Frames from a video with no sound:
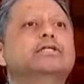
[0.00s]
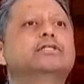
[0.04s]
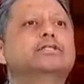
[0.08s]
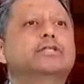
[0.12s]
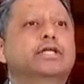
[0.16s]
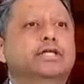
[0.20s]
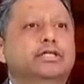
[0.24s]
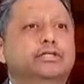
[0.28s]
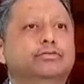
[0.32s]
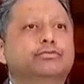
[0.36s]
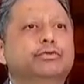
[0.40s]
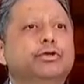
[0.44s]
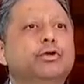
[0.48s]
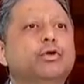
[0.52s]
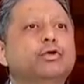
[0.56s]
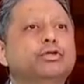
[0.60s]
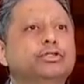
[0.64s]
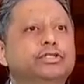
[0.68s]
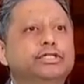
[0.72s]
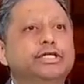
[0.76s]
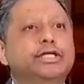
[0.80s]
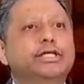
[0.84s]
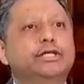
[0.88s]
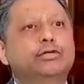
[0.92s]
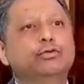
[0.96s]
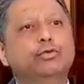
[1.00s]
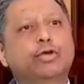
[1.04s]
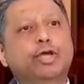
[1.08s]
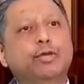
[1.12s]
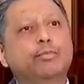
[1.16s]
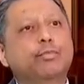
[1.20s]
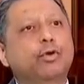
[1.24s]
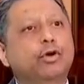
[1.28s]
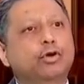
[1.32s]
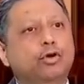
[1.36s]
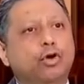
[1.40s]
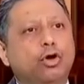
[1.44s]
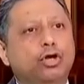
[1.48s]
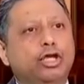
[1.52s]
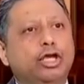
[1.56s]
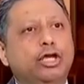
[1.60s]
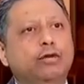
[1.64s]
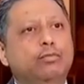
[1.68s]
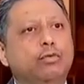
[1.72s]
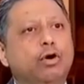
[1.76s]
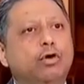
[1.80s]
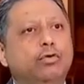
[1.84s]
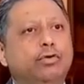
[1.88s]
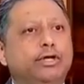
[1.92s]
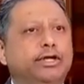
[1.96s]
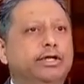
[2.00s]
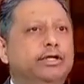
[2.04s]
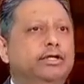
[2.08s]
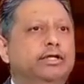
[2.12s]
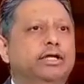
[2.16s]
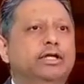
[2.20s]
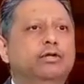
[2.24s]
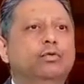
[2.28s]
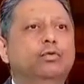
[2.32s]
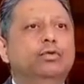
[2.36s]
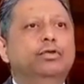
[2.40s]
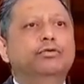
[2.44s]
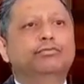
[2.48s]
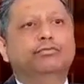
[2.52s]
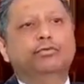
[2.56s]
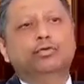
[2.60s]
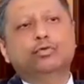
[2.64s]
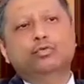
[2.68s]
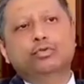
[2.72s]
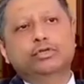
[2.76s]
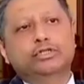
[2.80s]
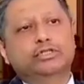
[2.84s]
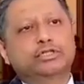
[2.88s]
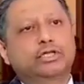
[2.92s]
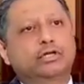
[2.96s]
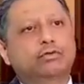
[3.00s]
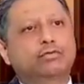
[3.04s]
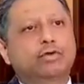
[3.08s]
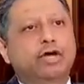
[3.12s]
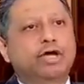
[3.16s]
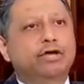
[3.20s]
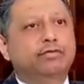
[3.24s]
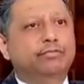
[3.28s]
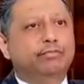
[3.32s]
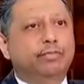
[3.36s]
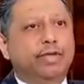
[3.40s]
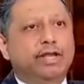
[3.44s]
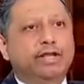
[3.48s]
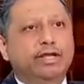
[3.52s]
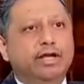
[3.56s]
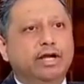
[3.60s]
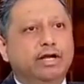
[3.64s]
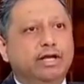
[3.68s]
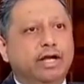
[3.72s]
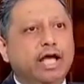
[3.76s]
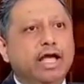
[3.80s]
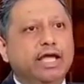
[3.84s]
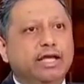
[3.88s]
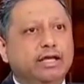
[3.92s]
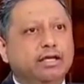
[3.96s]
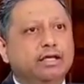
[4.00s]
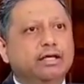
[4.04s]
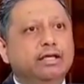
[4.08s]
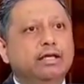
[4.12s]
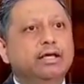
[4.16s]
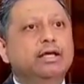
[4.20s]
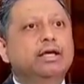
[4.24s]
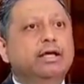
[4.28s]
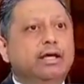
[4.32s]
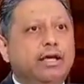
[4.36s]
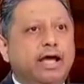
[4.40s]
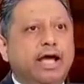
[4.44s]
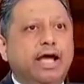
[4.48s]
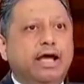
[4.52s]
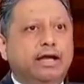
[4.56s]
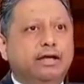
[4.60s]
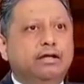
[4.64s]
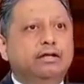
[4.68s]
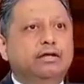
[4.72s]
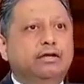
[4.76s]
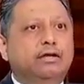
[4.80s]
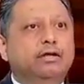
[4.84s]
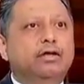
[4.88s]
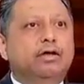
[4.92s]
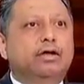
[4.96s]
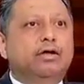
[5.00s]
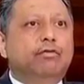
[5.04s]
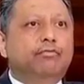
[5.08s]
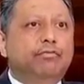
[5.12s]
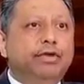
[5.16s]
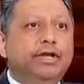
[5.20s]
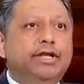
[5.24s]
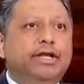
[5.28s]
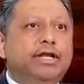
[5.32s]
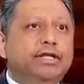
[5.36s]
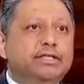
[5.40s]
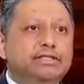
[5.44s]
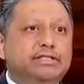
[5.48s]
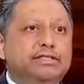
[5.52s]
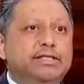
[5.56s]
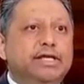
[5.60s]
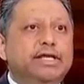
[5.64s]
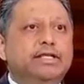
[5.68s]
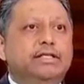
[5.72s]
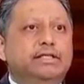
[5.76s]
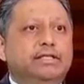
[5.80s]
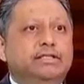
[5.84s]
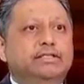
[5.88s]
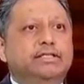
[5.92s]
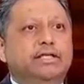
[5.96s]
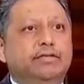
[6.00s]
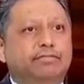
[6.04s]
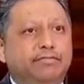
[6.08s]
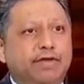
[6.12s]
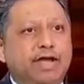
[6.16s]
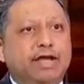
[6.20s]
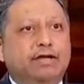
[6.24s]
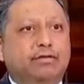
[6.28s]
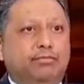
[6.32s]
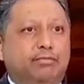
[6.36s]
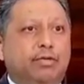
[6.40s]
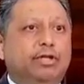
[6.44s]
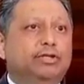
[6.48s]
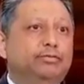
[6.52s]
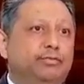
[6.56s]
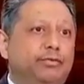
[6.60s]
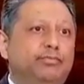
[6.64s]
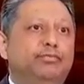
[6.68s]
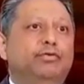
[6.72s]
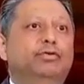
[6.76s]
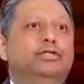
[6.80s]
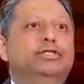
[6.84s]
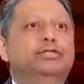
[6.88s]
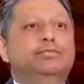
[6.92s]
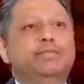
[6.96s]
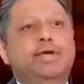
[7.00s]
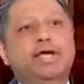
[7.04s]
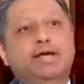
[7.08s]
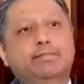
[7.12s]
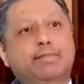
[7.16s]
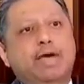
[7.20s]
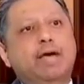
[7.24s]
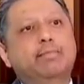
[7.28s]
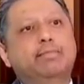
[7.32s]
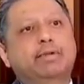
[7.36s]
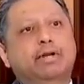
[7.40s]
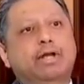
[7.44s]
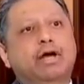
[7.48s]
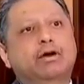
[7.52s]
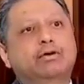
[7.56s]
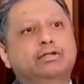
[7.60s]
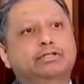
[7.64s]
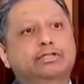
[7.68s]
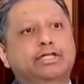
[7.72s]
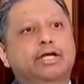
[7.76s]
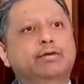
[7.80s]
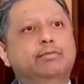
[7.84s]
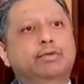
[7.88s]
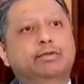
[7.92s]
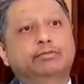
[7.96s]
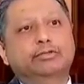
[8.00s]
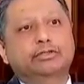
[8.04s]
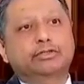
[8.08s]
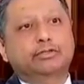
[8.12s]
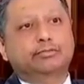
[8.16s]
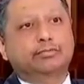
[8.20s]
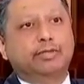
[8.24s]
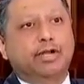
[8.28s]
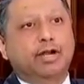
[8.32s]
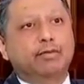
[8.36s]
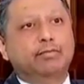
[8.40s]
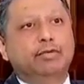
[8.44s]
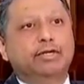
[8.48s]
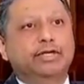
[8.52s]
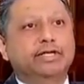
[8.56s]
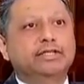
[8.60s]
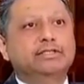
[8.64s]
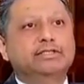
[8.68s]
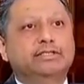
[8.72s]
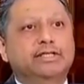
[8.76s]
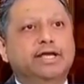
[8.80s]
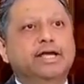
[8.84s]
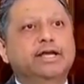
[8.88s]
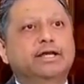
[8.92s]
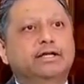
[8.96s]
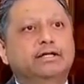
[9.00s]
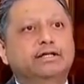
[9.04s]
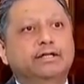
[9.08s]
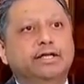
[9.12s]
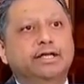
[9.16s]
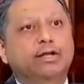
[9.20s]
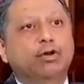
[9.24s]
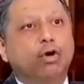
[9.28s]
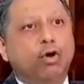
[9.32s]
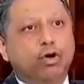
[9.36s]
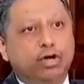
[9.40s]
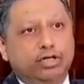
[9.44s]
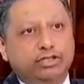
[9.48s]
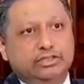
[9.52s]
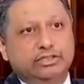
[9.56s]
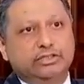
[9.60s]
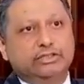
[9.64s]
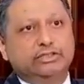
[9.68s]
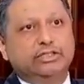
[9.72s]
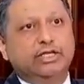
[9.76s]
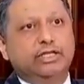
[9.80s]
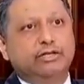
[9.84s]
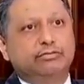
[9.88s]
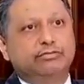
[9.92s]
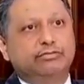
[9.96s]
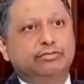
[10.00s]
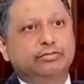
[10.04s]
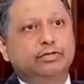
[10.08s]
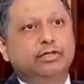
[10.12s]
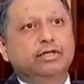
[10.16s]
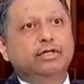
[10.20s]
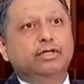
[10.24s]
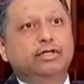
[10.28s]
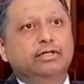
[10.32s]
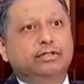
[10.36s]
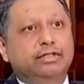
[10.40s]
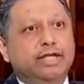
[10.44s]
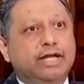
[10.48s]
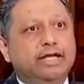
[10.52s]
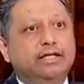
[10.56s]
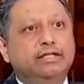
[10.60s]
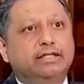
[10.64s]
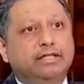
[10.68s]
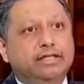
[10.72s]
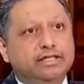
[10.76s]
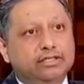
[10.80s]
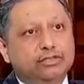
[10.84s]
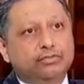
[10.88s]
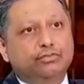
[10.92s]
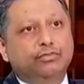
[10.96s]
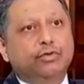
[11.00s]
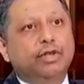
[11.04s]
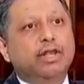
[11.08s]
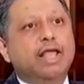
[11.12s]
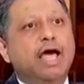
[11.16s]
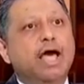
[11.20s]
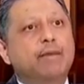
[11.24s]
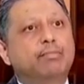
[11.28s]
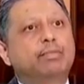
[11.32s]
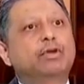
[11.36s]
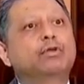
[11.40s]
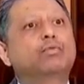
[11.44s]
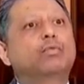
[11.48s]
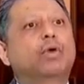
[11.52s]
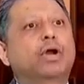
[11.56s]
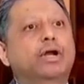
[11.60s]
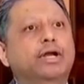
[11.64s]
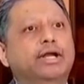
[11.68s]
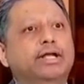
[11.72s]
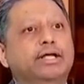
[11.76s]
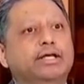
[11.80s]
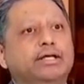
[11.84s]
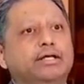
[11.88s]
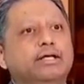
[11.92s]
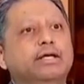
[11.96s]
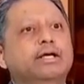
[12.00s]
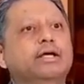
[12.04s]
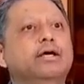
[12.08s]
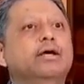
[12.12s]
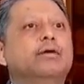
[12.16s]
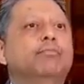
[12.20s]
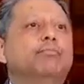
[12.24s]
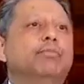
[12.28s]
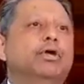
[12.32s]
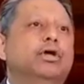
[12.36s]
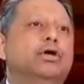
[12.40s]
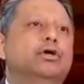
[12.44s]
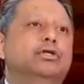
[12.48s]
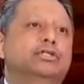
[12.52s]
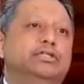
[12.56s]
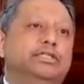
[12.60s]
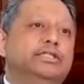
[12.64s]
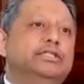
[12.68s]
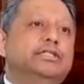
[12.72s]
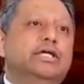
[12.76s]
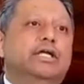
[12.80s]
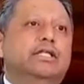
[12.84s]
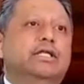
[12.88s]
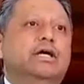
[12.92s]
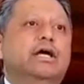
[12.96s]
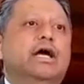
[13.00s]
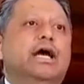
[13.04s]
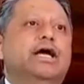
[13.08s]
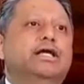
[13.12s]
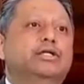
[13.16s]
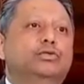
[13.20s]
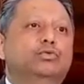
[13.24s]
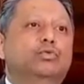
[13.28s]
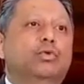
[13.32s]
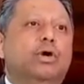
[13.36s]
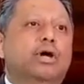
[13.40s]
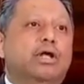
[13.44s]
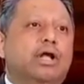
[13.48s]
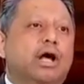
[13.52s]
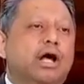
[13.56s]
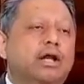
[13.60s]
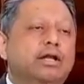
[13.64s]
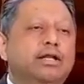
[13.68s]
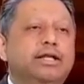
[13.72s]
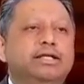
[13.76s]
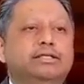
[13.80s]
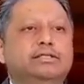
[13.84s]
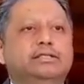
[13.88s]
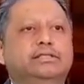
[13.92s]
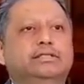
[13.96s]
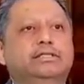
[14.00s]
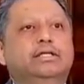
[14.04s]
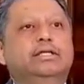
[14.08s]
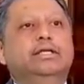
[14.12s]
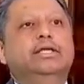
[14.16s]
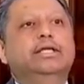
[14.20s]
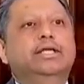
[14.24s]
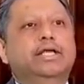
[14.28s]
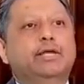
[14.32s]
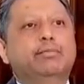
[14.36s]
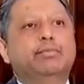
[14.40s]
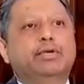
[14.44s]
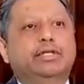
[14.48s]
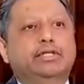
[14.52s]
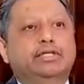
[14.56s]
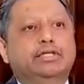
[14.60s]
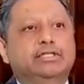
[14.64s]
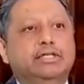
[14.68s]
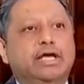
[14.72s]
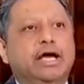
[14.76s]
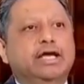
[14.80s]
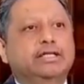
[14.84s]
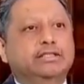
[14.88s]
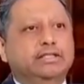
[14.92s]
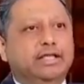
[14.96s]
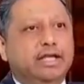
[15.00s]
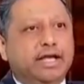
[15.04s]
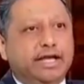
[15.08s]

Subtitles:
the distress? We don't see it. You keep on talking about it, that only few will survive, many are dying. And we did say this. In fact, much before this mayhem happened, our chairman, Mr. Piramal, did say it in August itself, that this will happen one day, because these are the guys who are unnecessarily keeping this guy